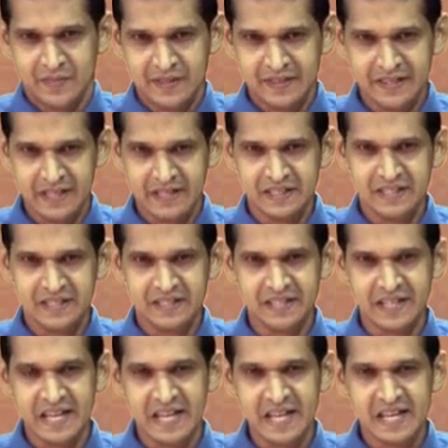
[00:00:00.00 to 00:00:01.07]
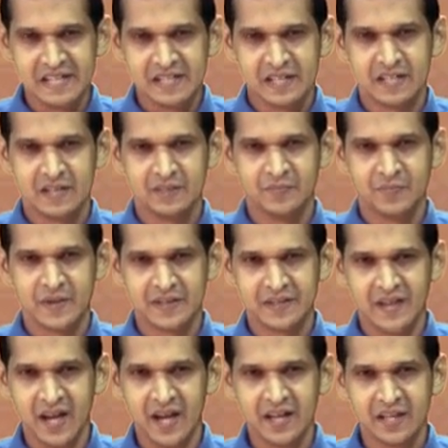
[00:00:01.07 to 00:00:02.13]
Then the date,
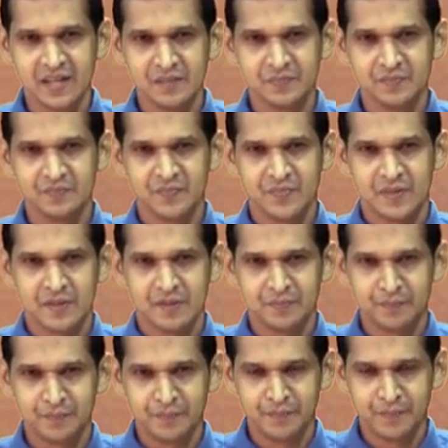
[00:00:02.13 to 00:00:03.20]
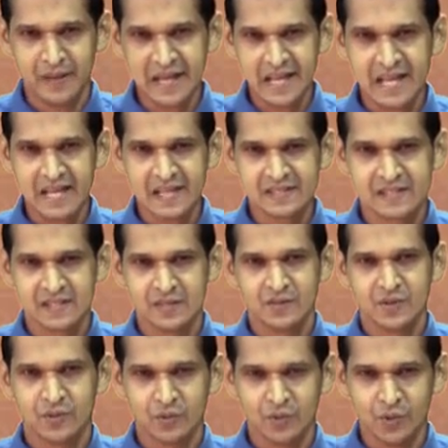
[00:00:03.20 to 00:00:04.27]
time, place,
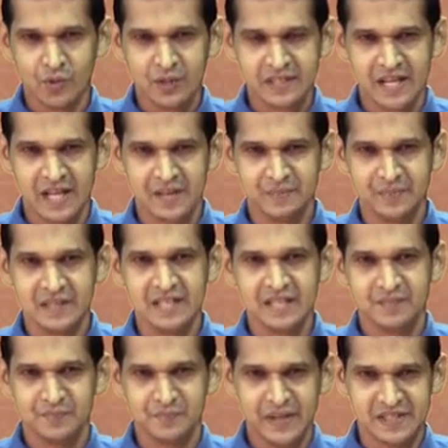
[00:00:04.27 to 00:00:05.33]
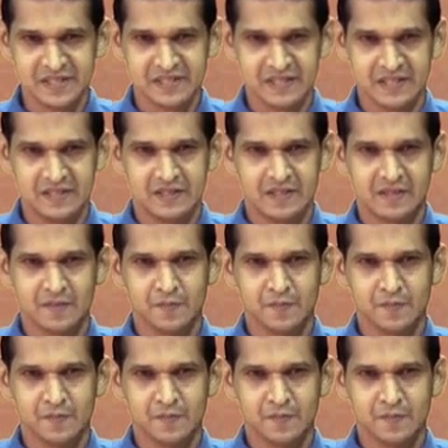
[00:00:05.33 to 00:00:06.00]
all can be mentioned.